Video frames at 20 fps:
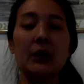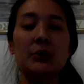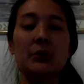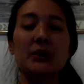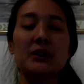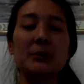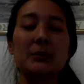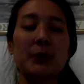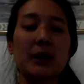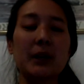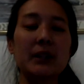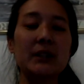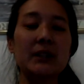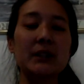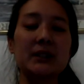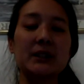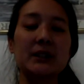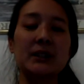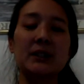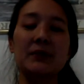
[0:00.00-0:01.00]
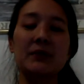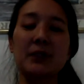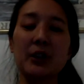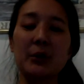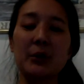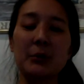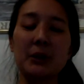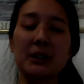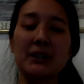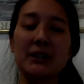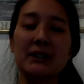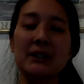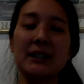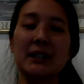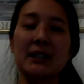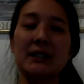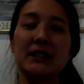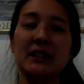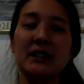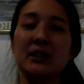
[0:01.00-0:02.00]
Responding to the environment is the
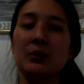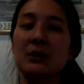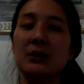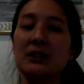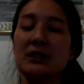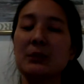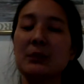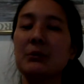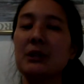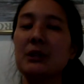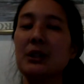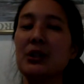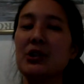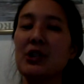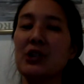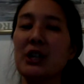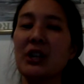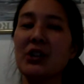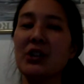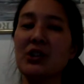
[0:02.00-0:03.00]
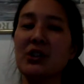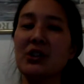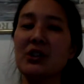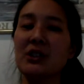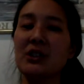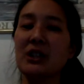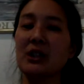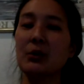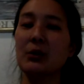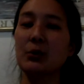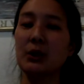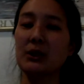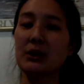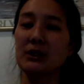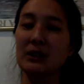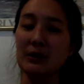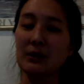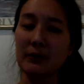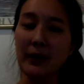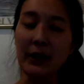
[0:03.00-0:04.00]
idea that when something changes in
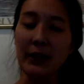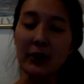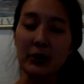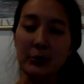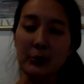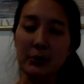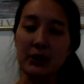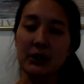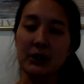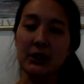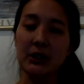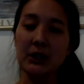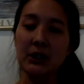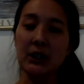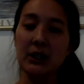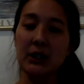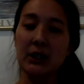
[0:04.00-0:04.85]
one's environment,